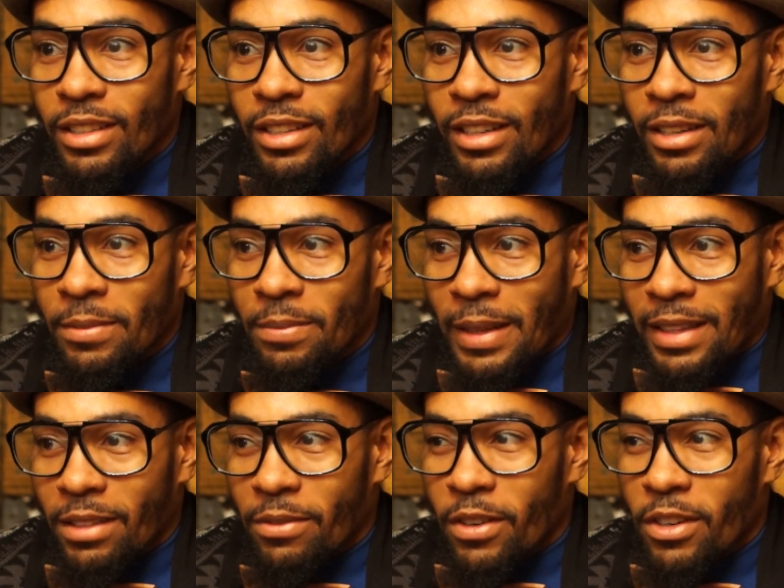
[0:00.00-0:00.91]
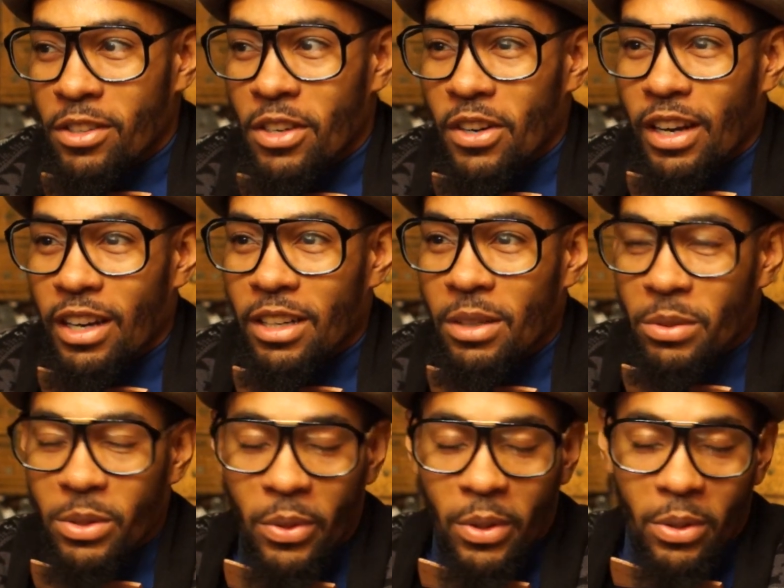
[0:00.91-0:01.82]
I think the first song I learned
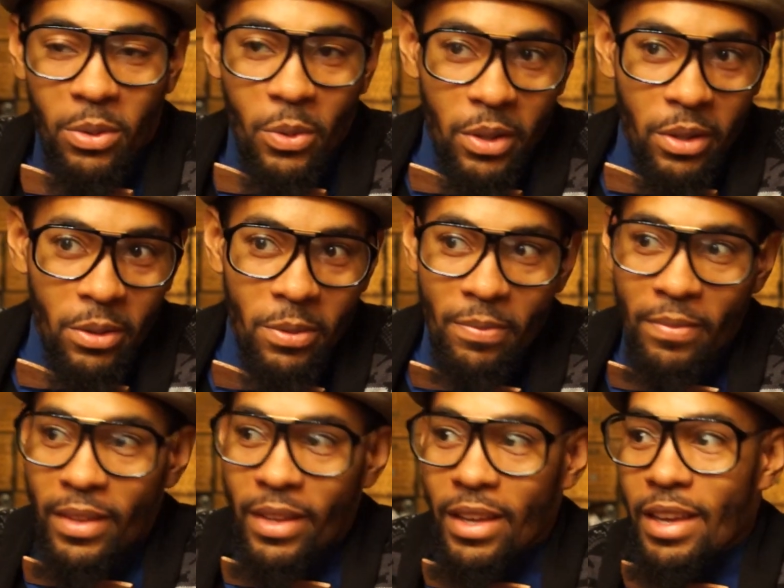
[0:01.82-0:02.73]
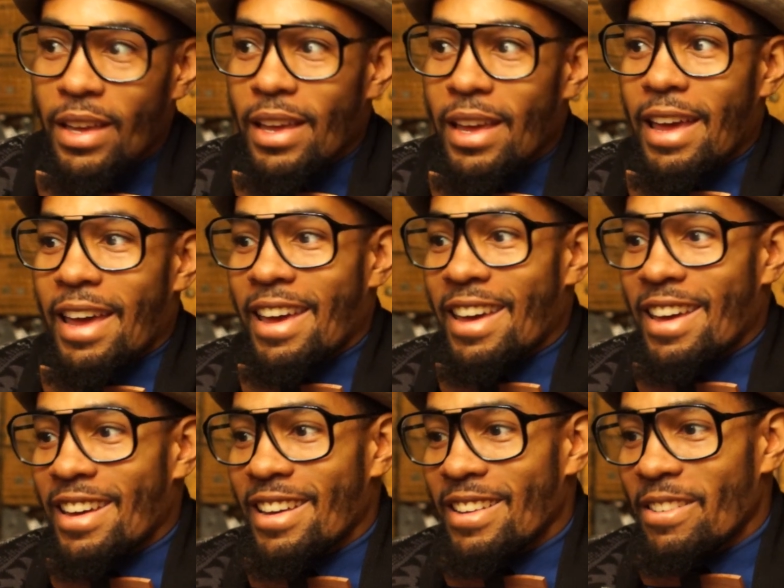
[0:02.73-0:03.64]
was Twinkle Twinkle,
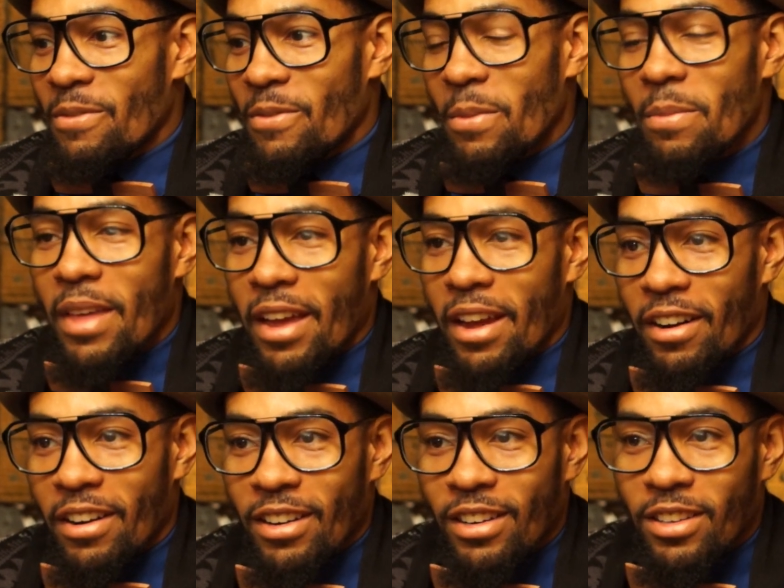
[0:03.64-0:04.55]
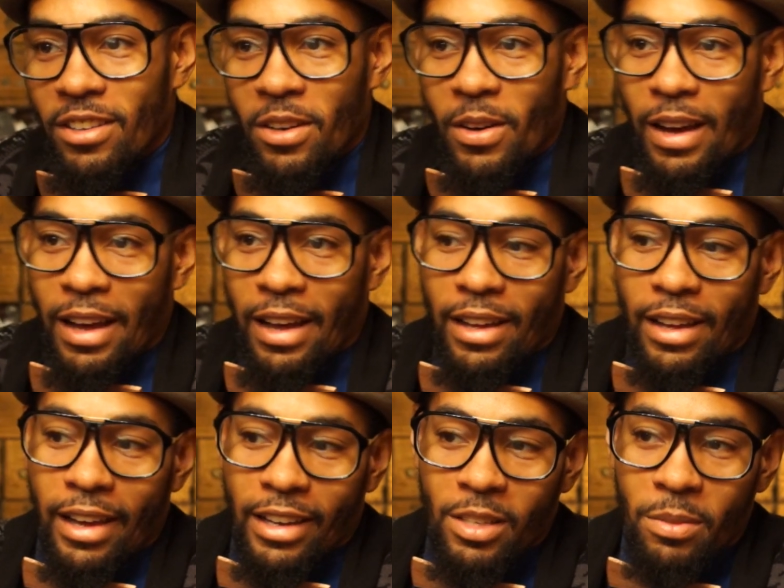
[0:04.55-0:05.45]
and from there, you know,
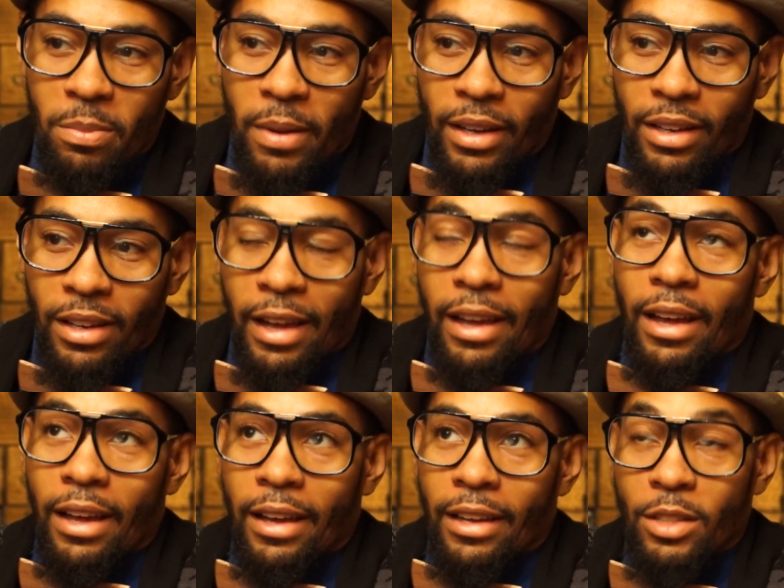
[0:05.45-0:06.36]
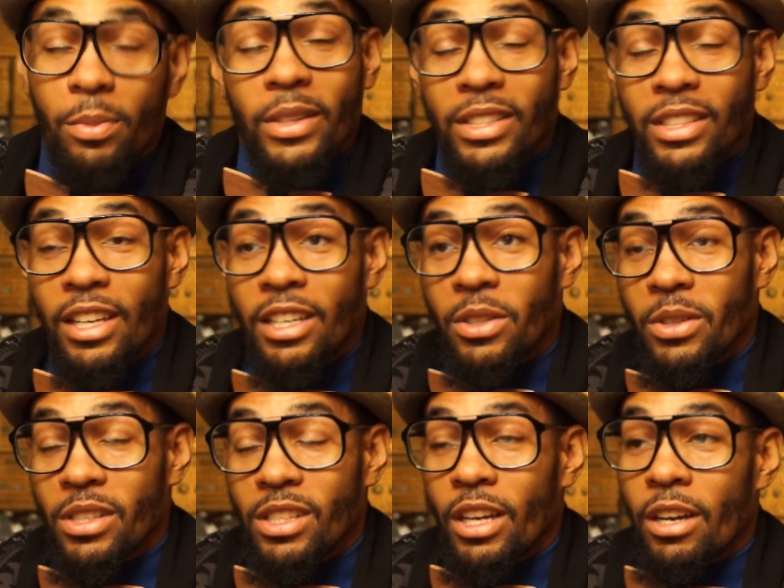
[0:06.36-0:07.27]
I expressed an
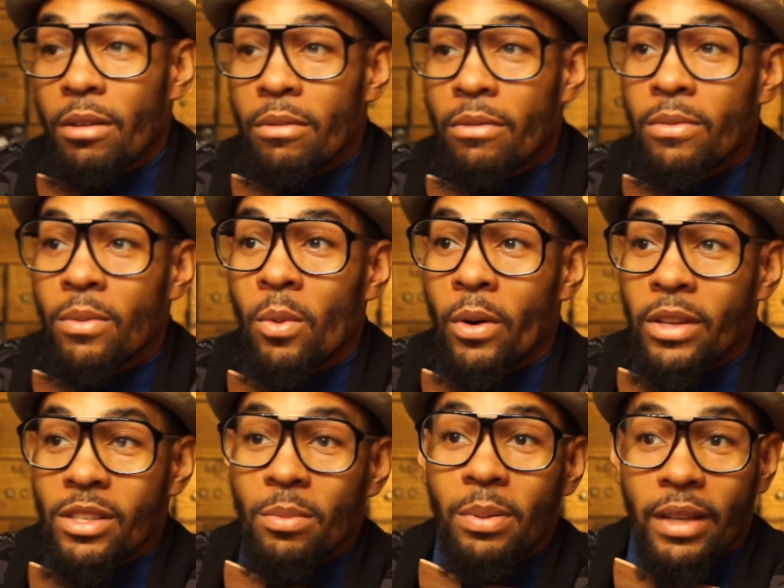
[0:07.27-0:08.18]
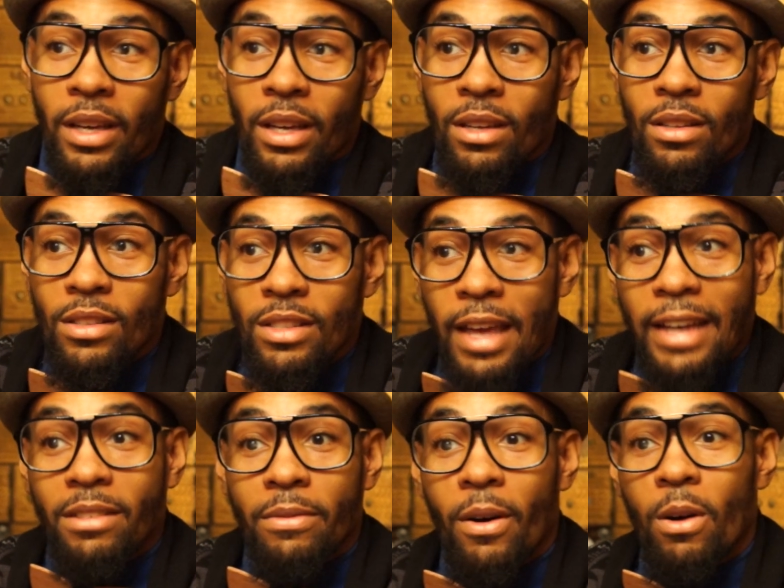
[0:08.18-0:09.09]
interest of wanting to play
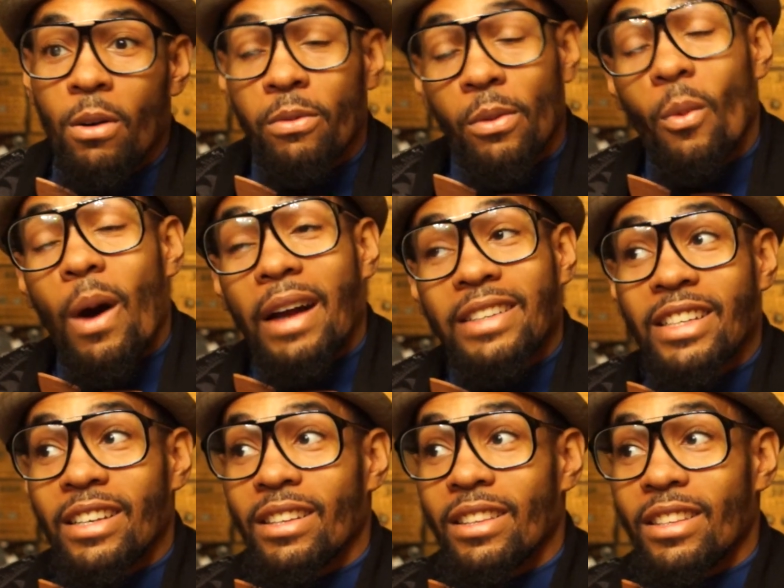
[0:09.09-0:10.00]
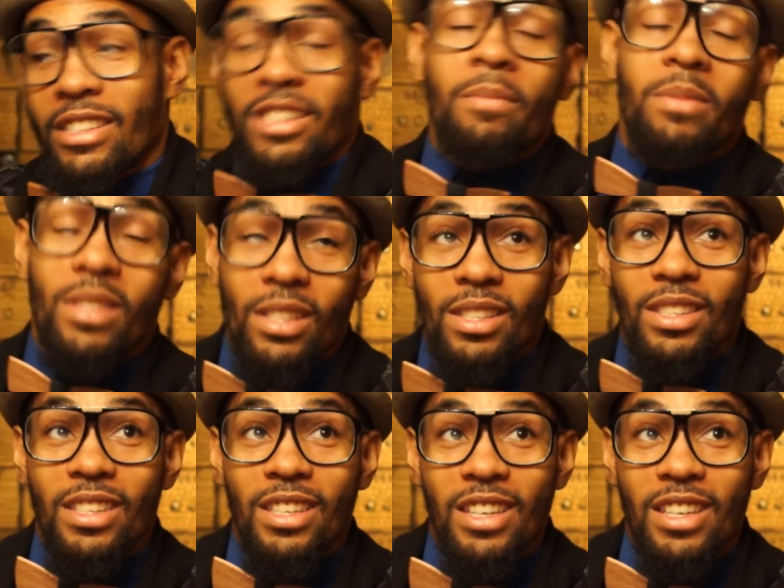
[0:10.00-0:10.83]
saxophone from watching The Simpsons,